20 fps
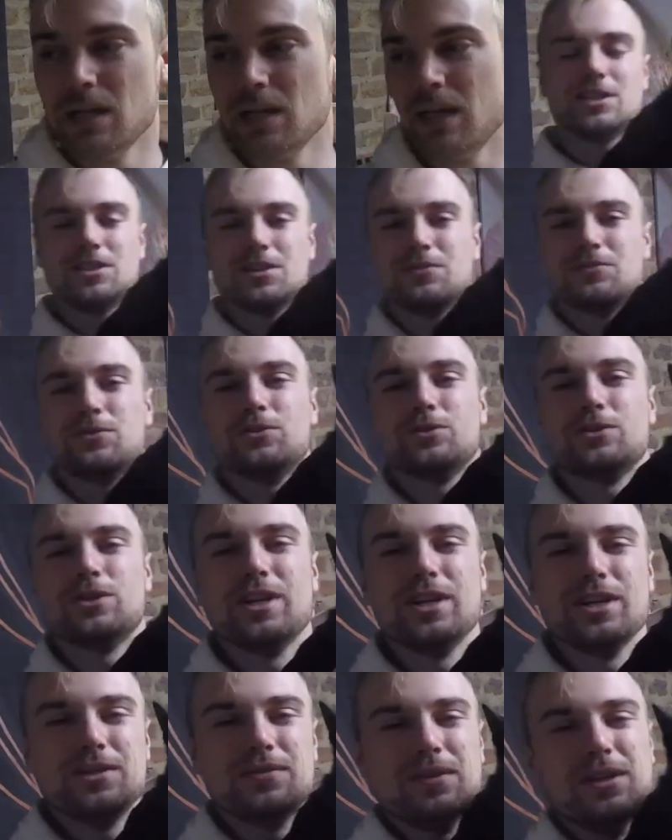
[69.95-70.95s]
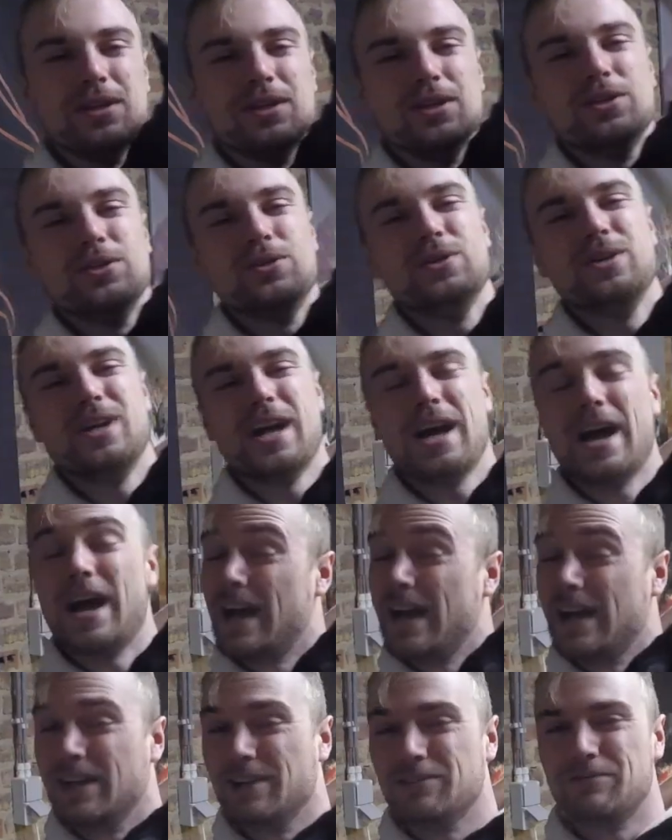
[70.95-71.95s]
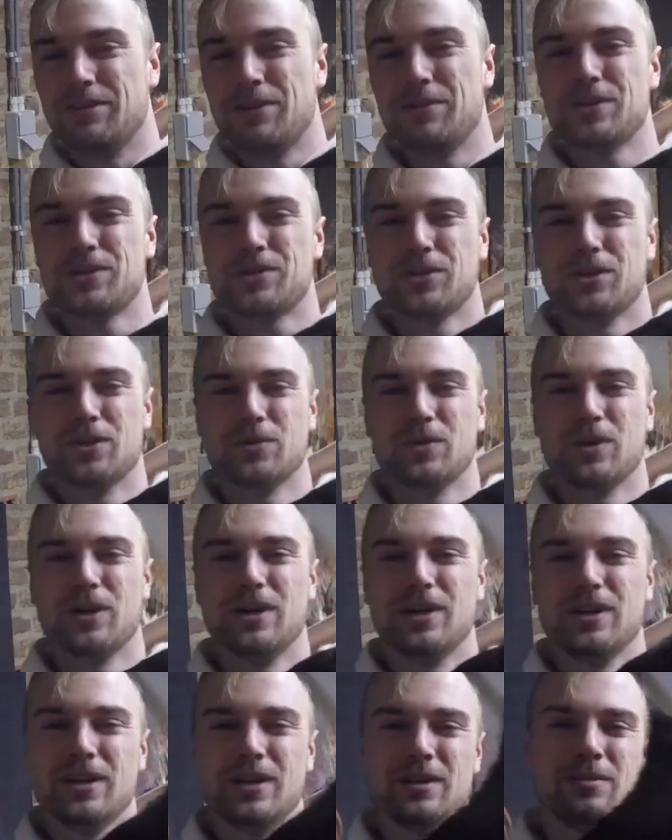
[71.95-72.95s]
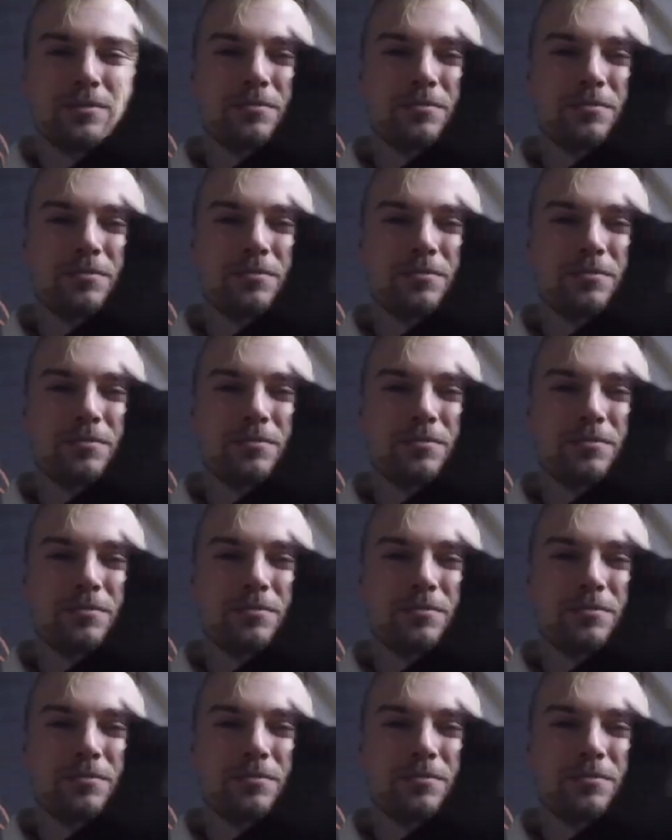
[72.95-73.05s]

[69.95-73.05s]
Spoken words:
That's it for today's video. Very short one,